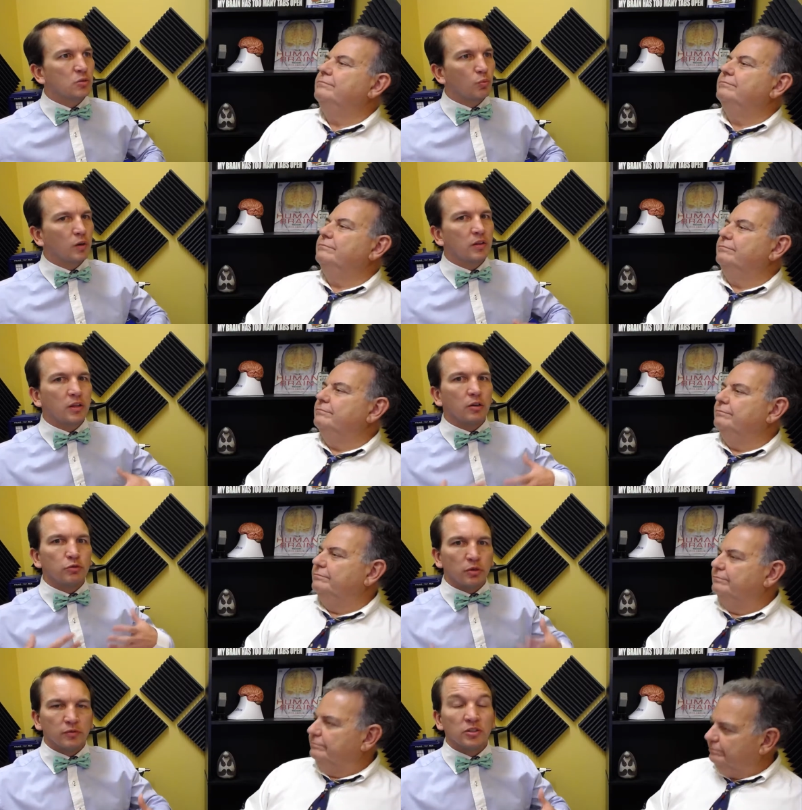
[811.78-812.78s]
Speaker 1: what they're
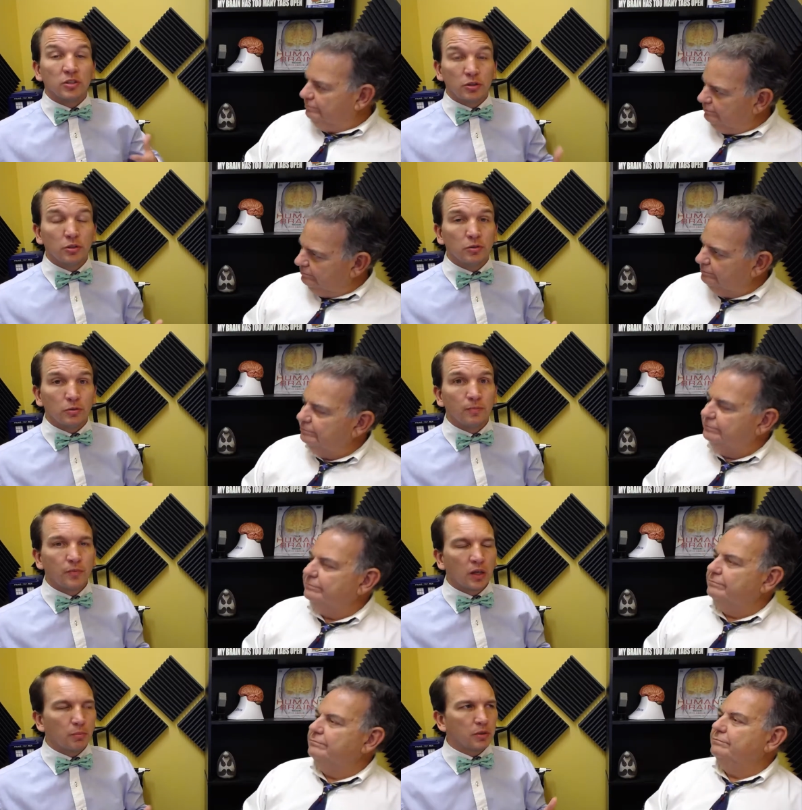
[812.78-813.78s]
driven to do.
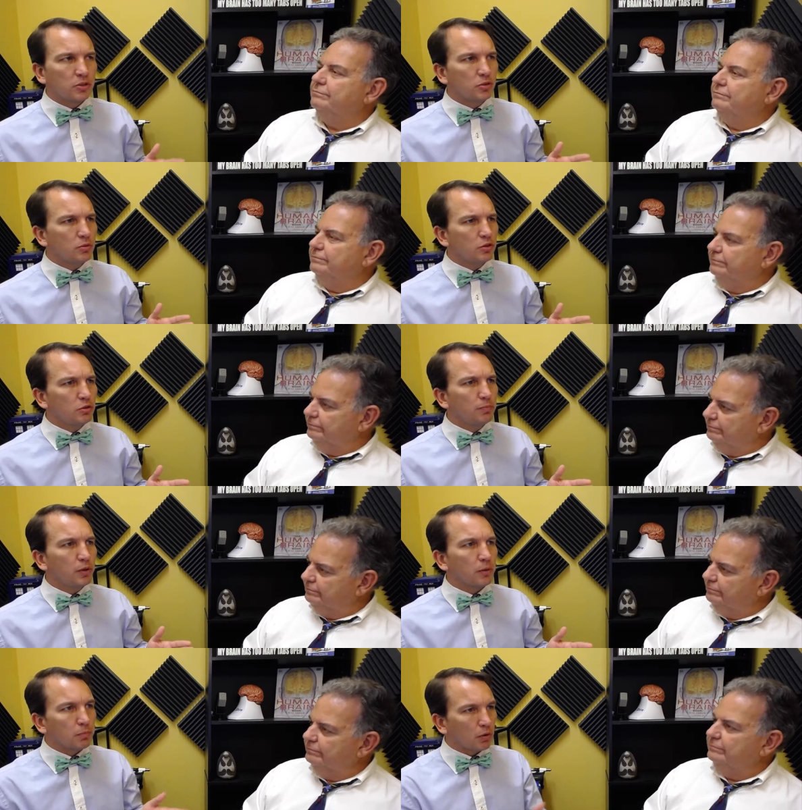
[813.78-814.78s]
But as soon as you
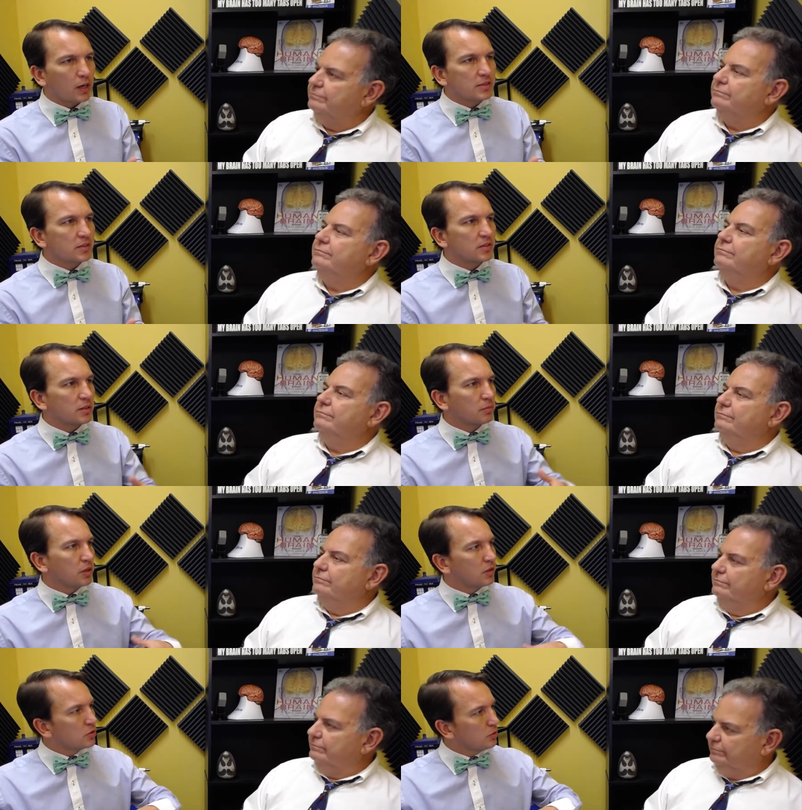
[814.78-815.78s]
put a price to
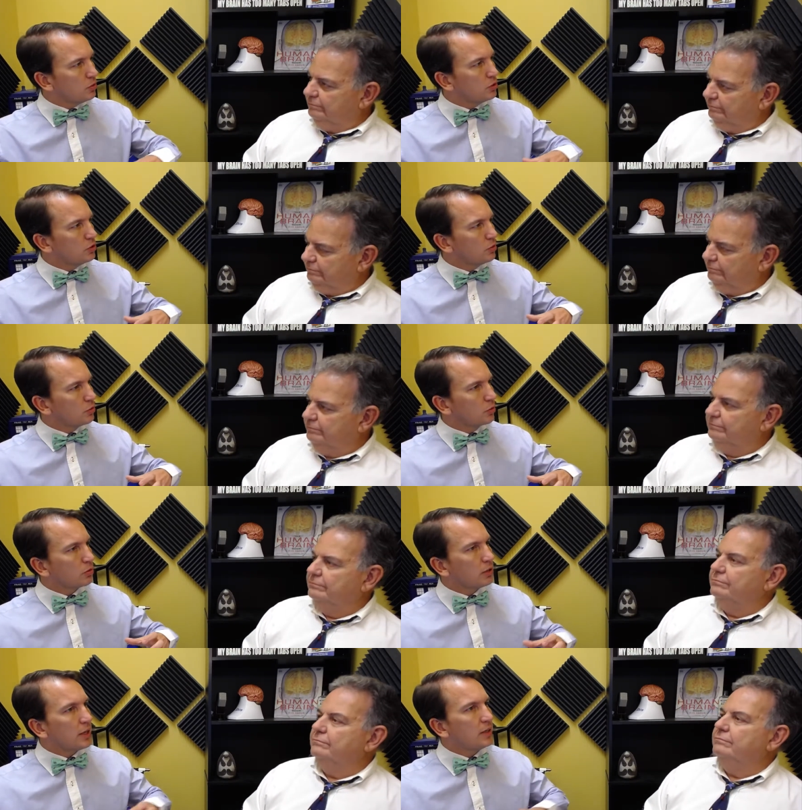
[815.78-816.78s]
something, as soon as you
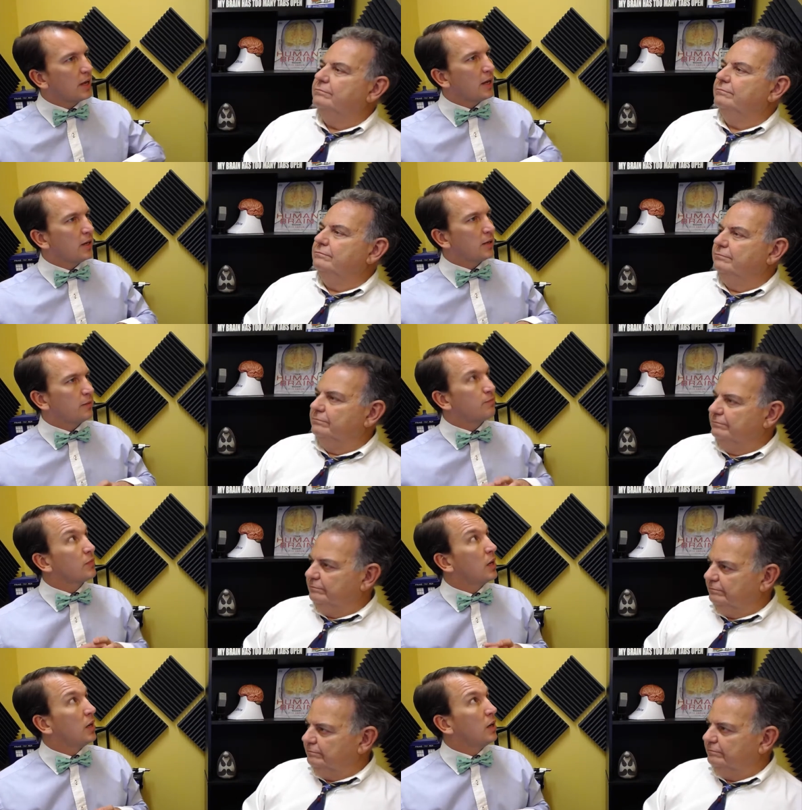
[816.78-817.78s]
create
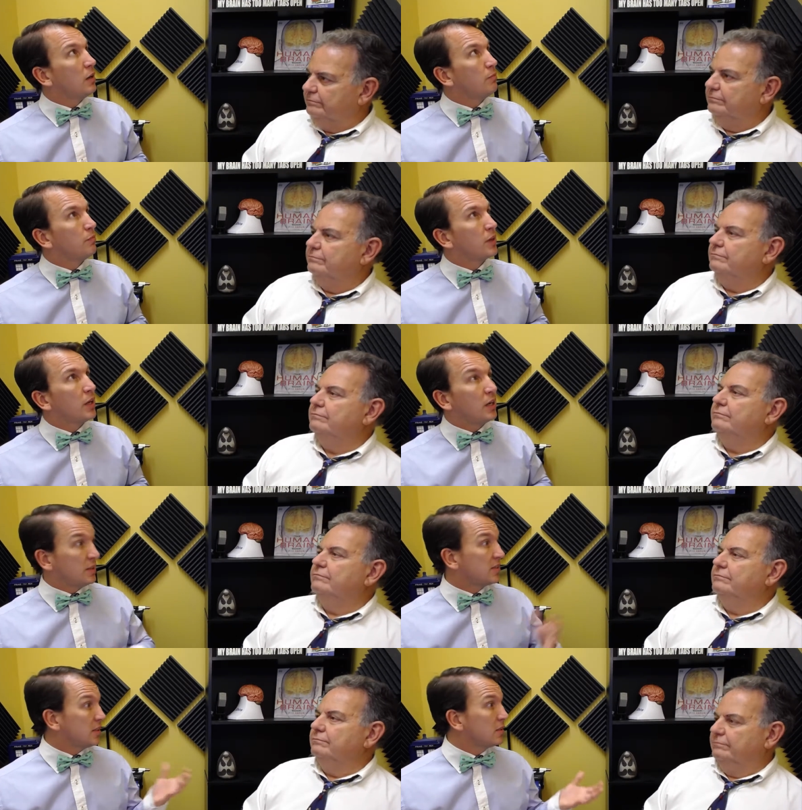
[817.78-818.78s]
a um, an
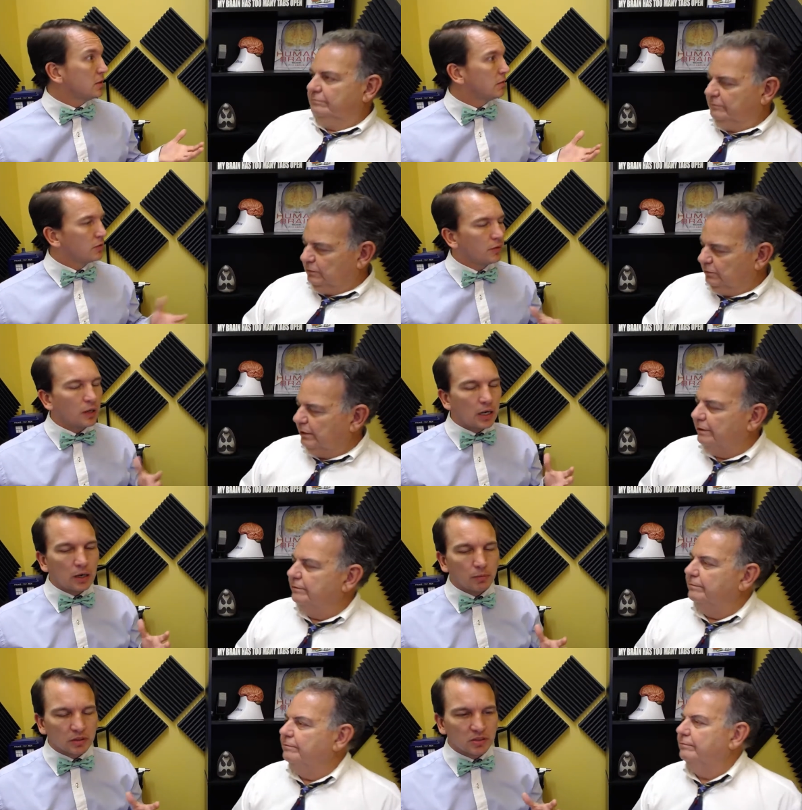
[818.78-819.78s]
incentive, right.
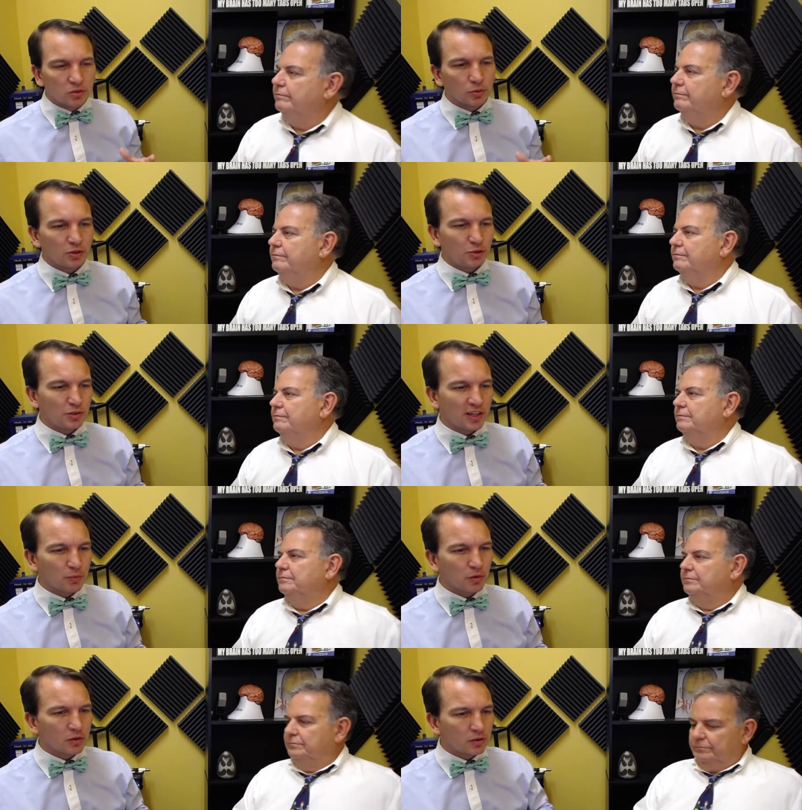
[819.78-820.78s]
um, since we're using
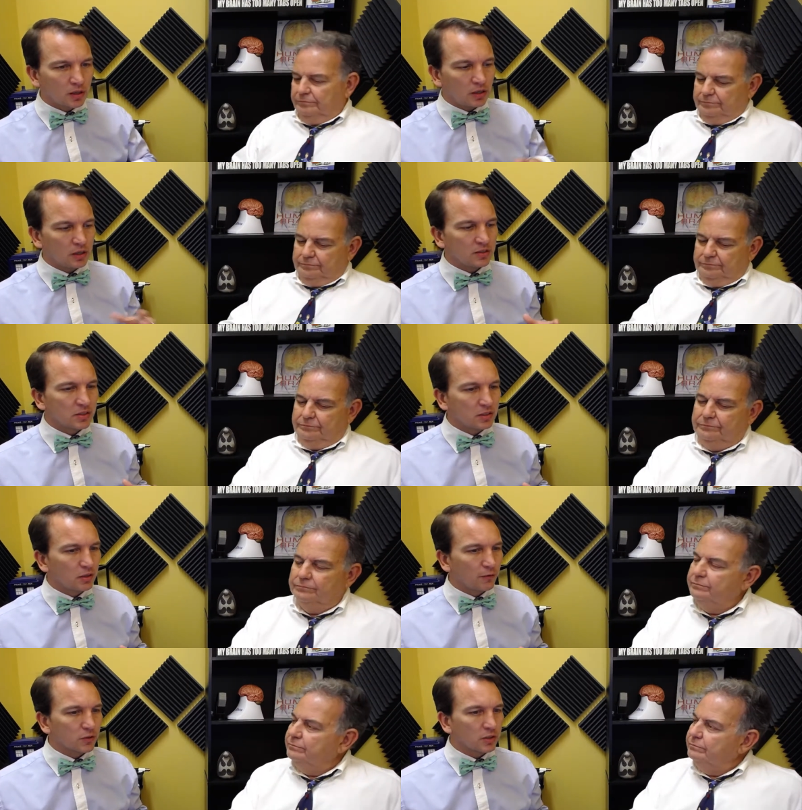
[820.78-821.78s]
that word, right. an
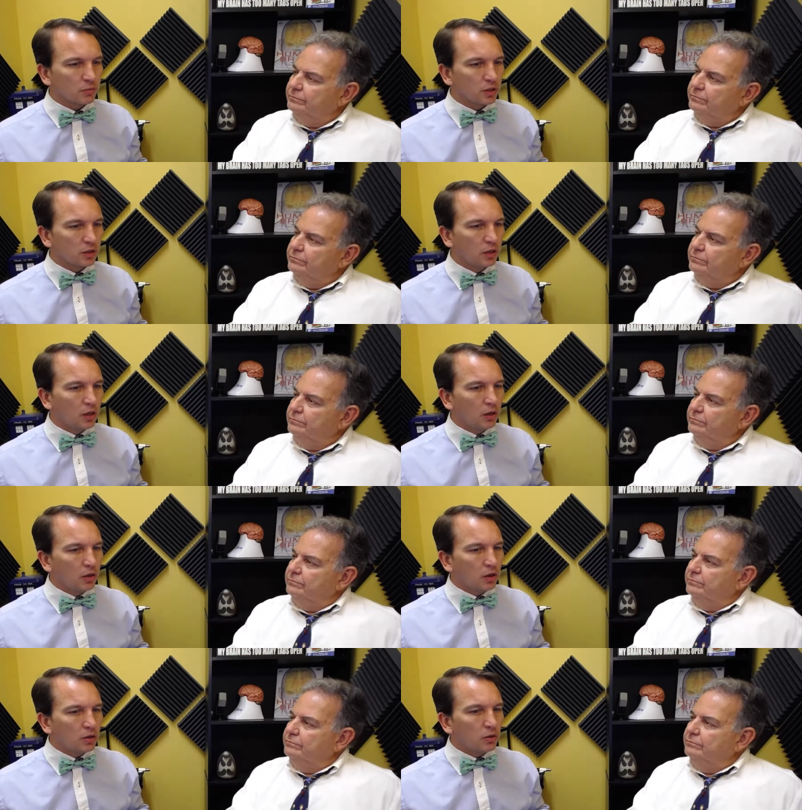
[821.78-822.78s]
incentive for something,
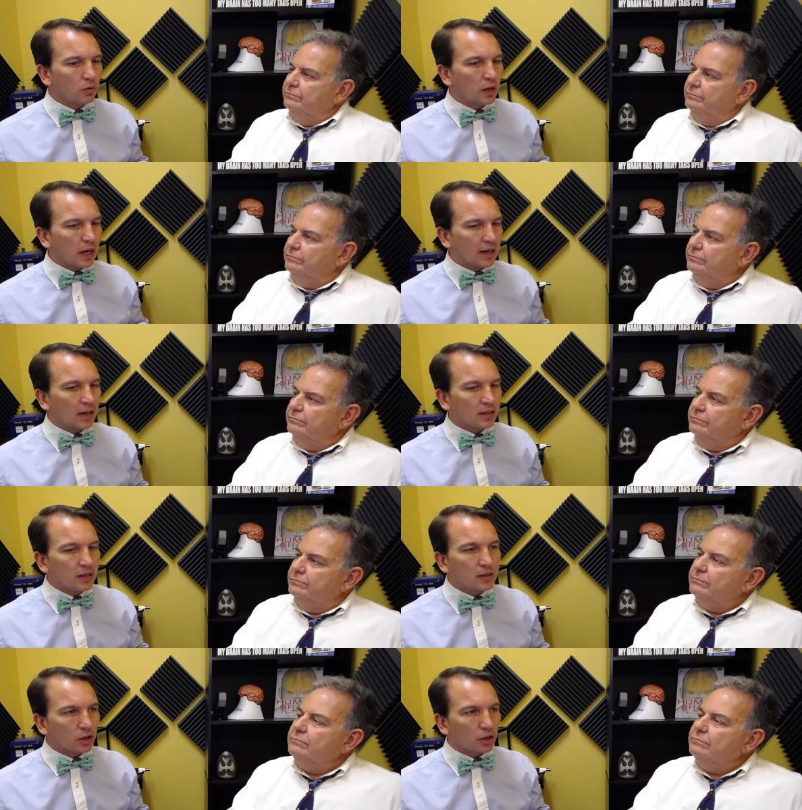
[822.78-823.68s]
you know, I, I, think that